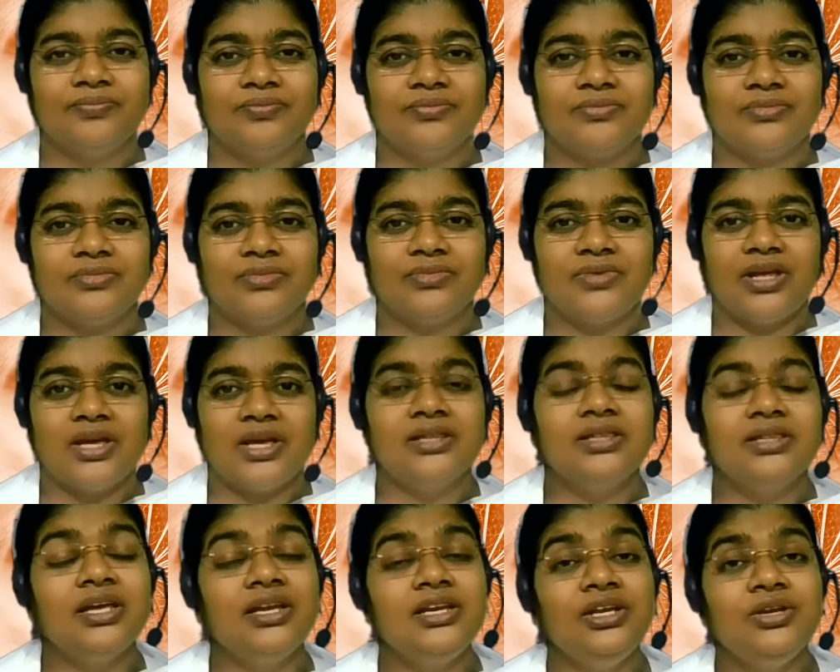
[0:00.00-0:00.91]
and then
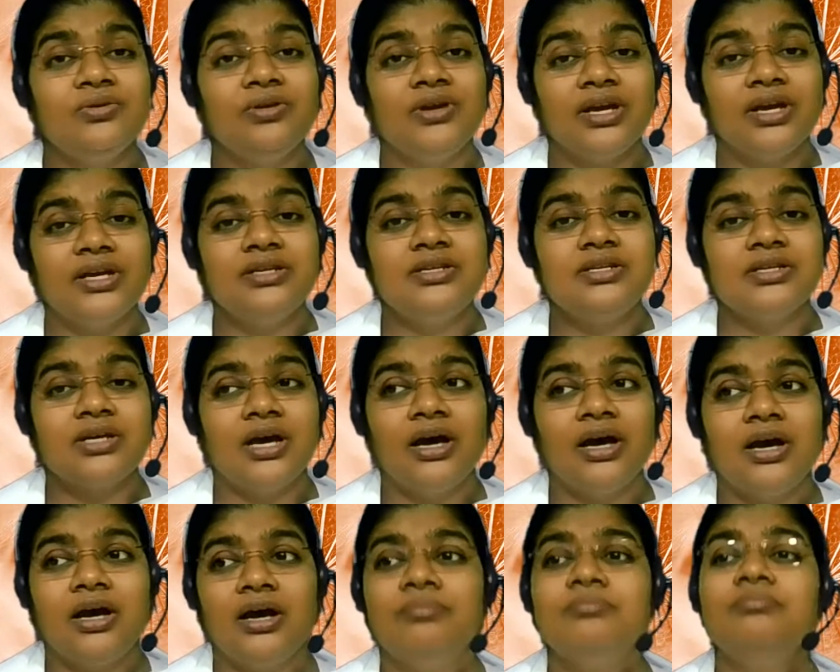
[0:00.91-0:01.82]
you get a
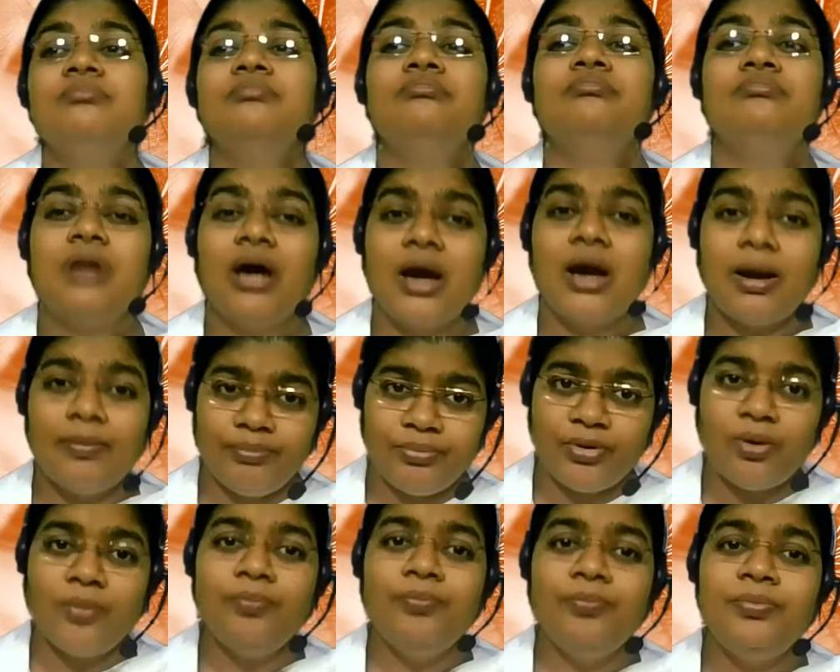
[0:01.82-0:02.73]

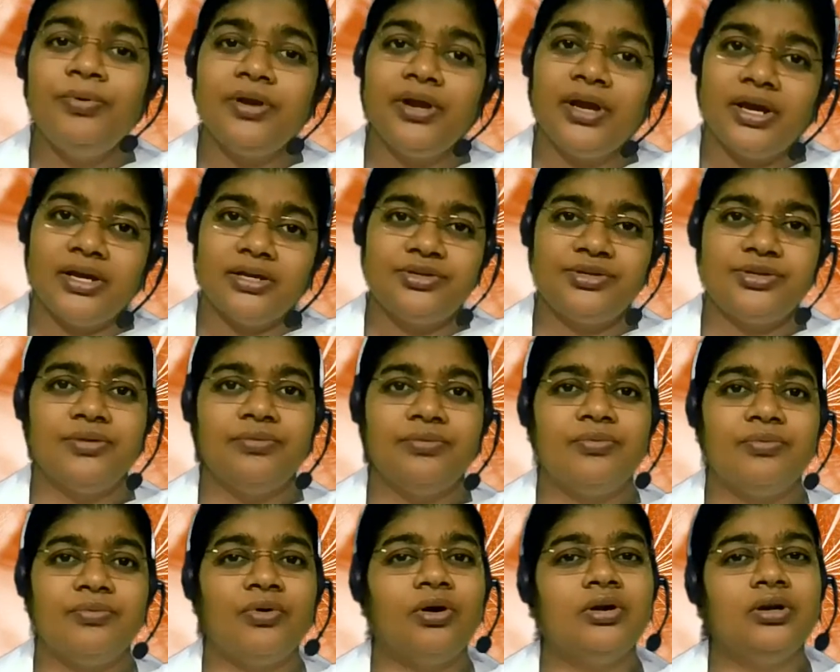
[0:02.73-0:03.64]
appropriate
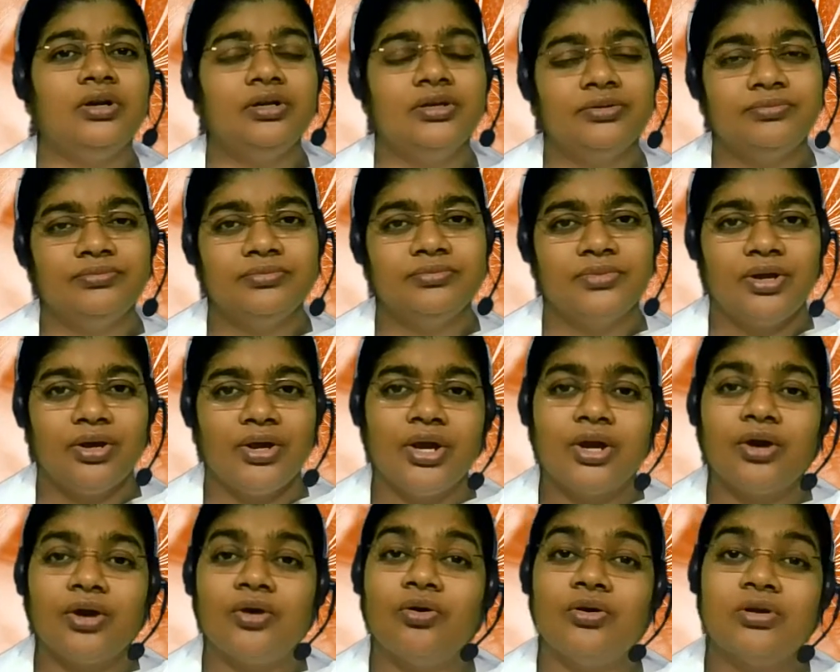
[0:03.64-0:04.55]
reward
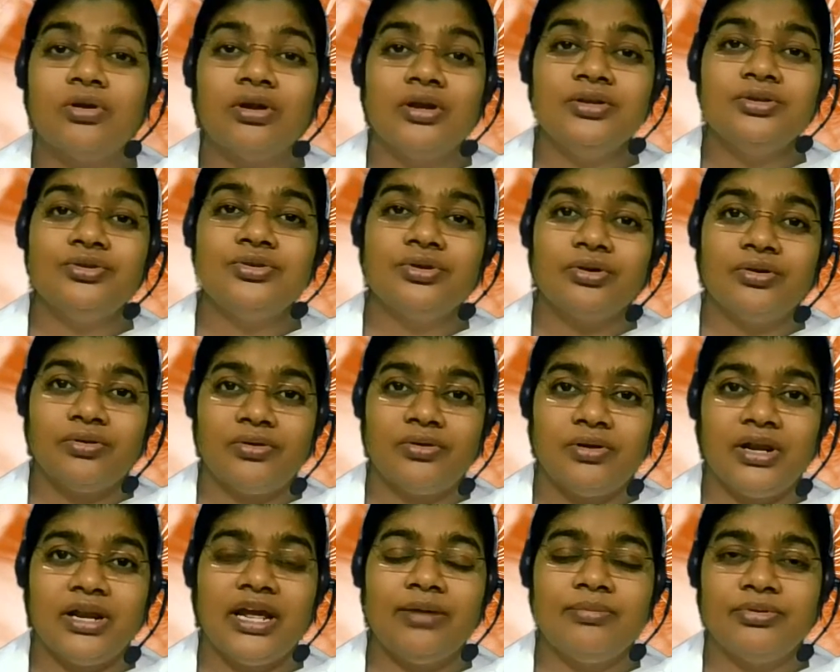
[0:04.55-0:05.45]
according to your
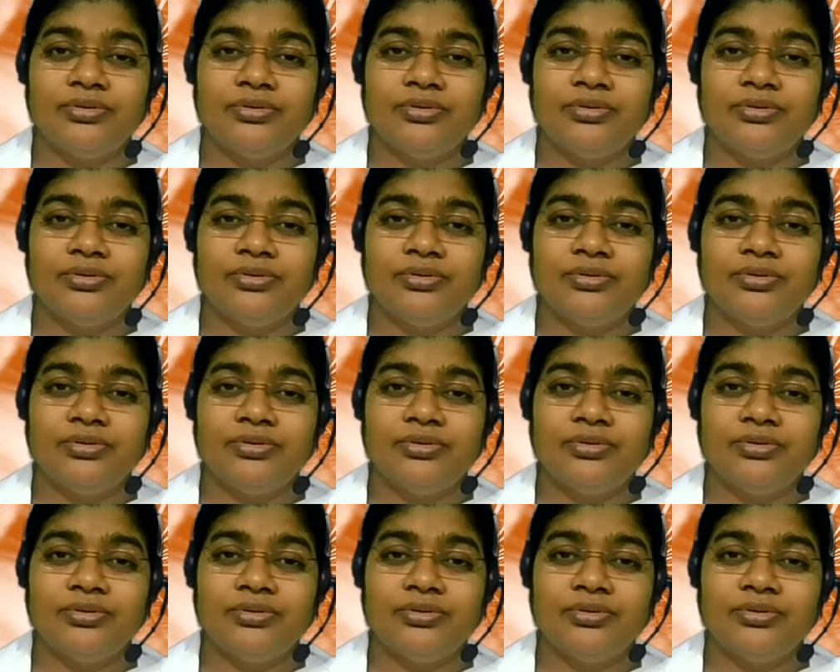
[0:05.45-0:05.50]
labor.